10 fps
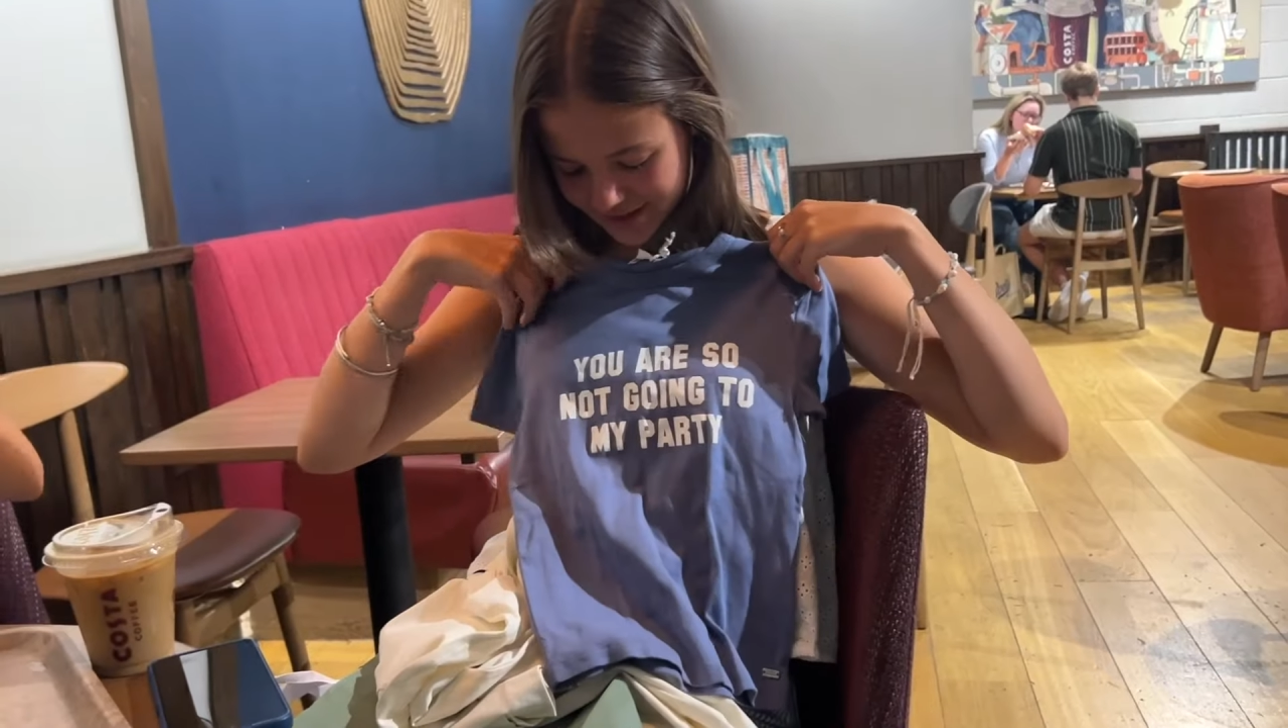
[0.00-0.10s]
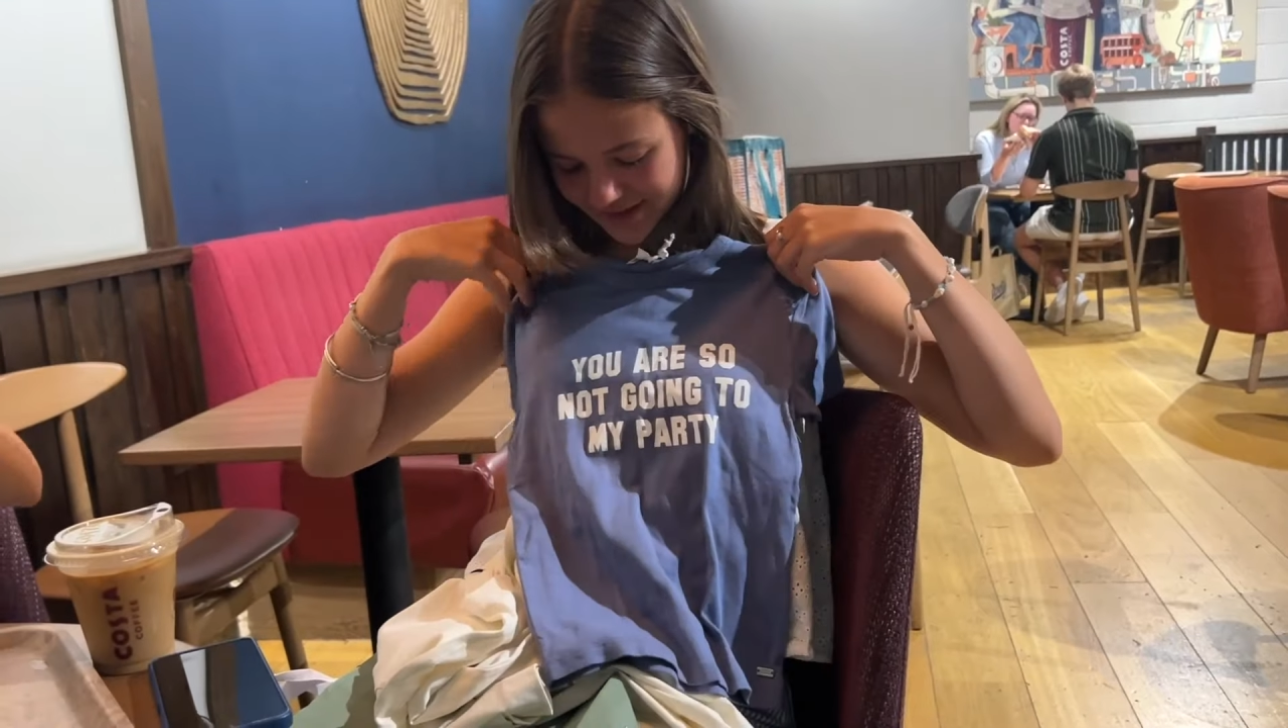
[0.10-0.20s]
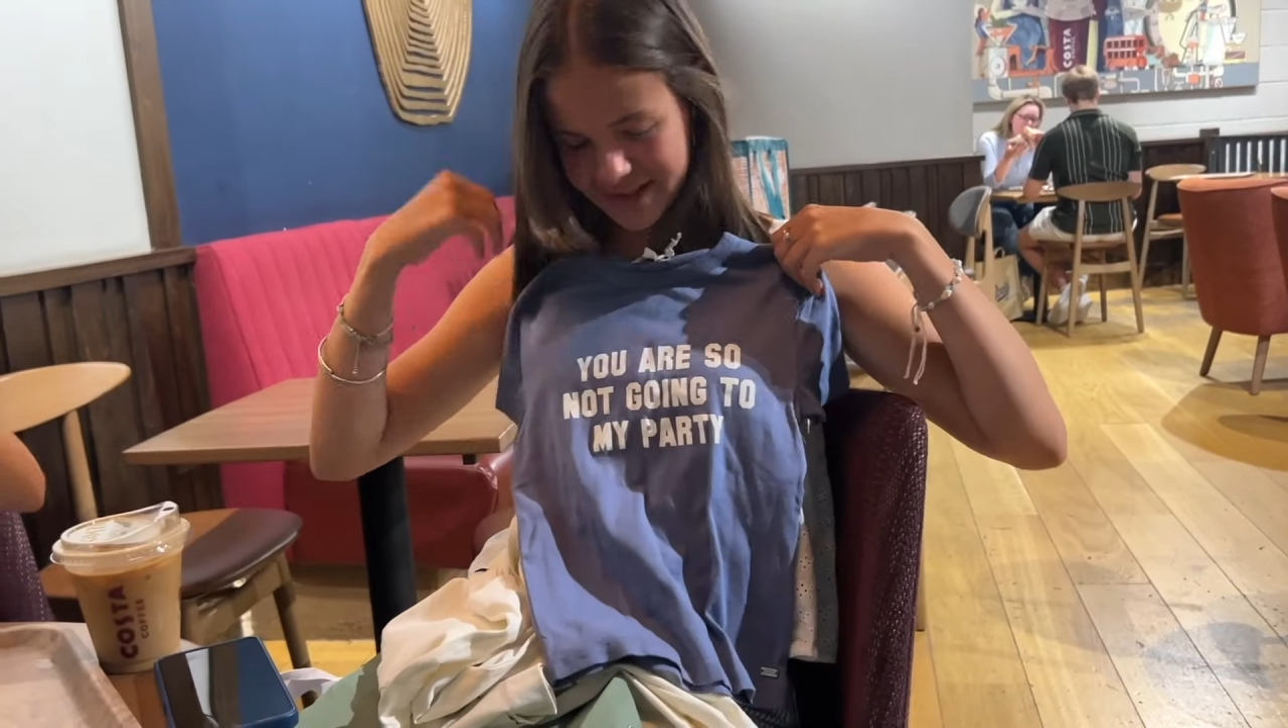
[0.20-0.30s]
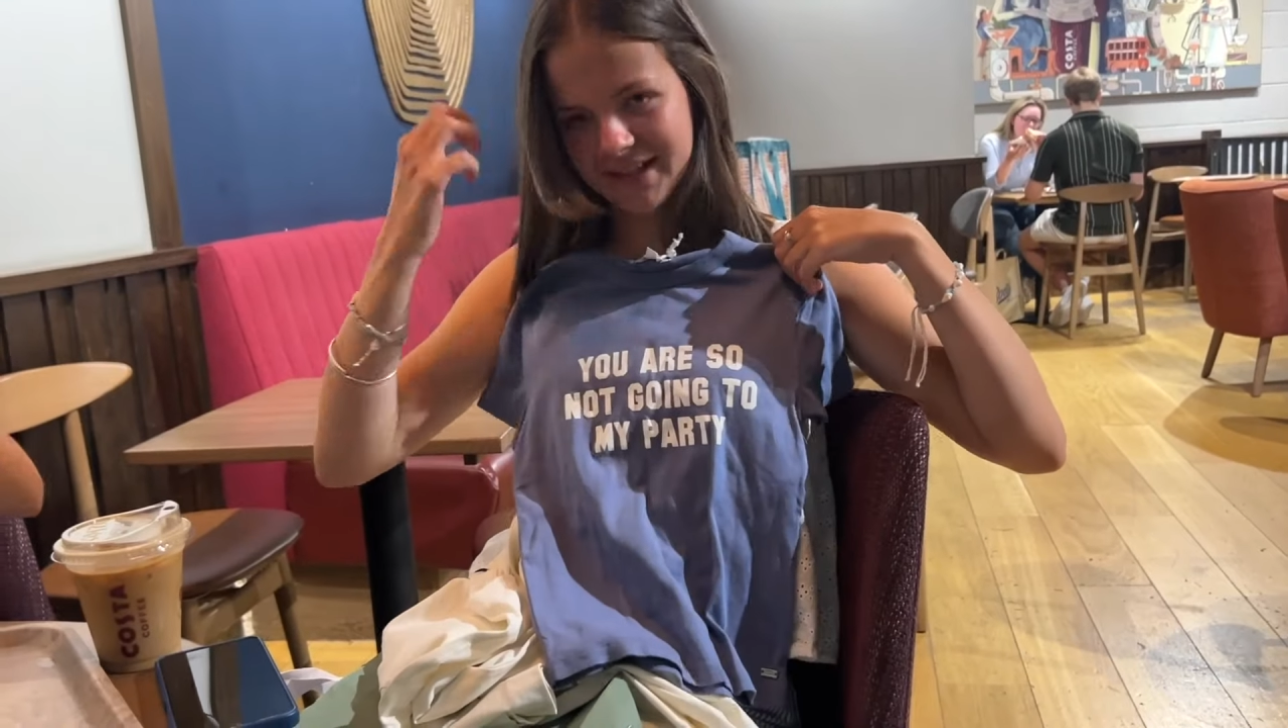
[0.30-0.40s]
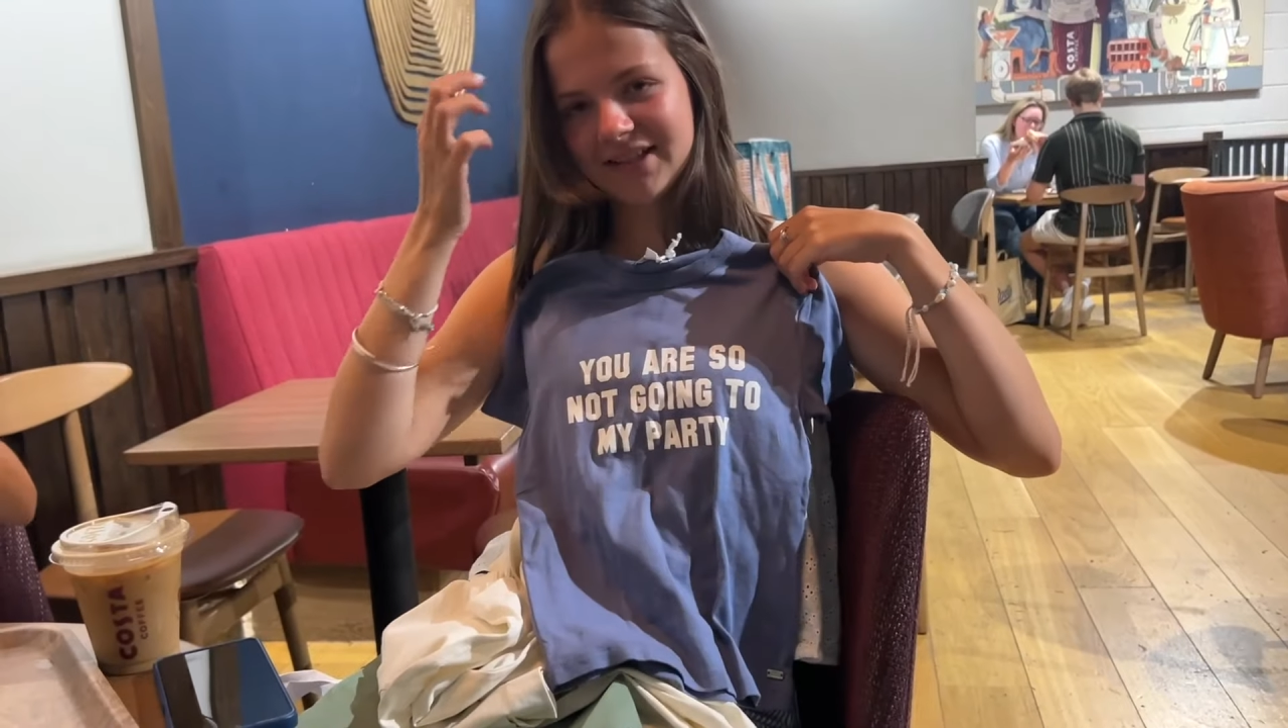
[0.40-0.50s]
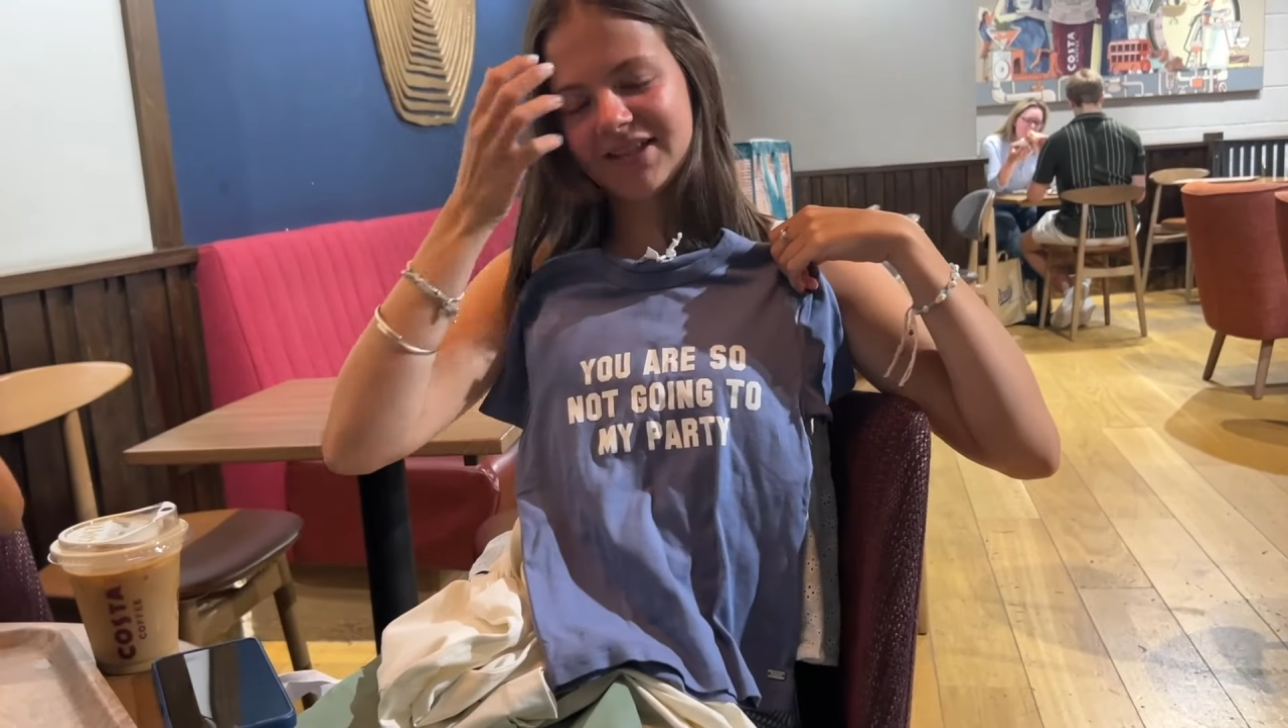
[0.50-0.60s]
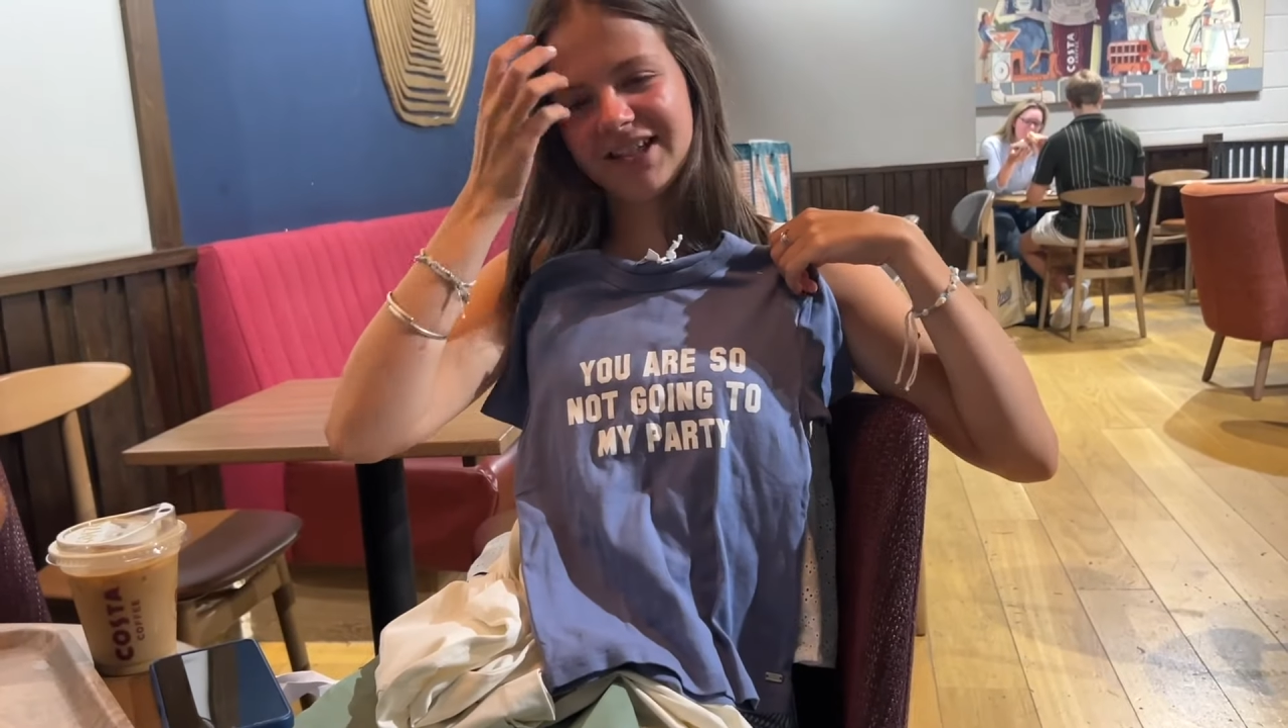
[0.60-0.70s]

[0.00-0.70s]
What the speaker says: it says,